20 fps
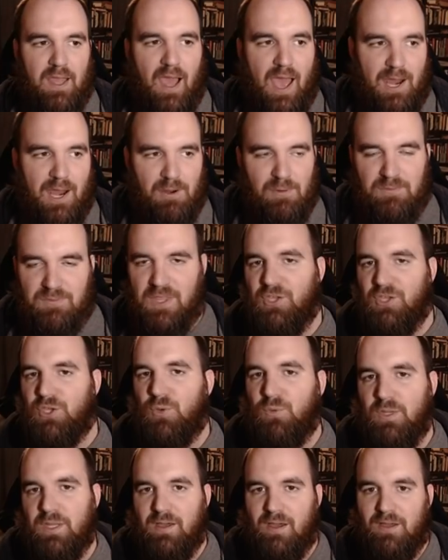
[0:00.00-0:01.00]
I don't you
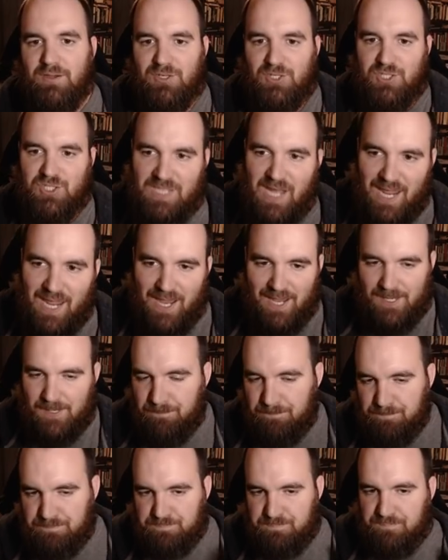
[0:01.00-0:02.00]
really understand
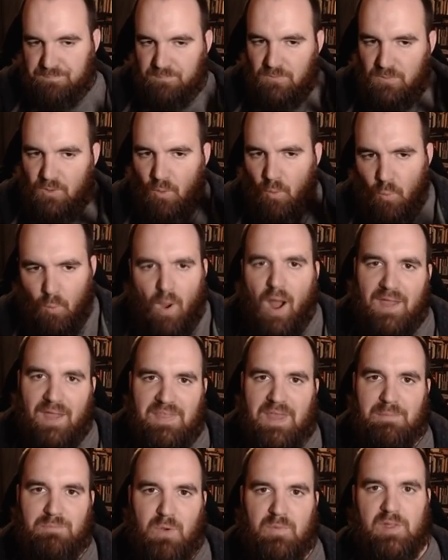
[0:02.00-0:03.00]
why
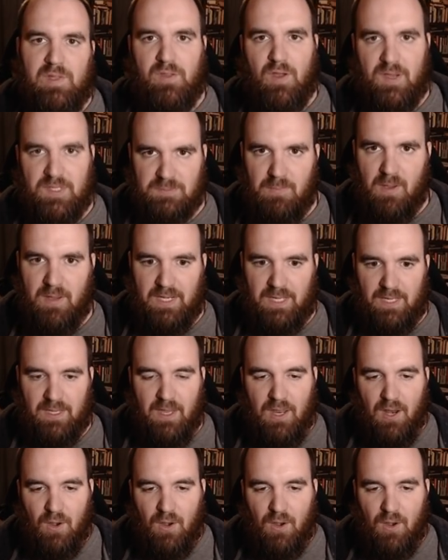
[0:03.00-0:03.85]
that movie lost money.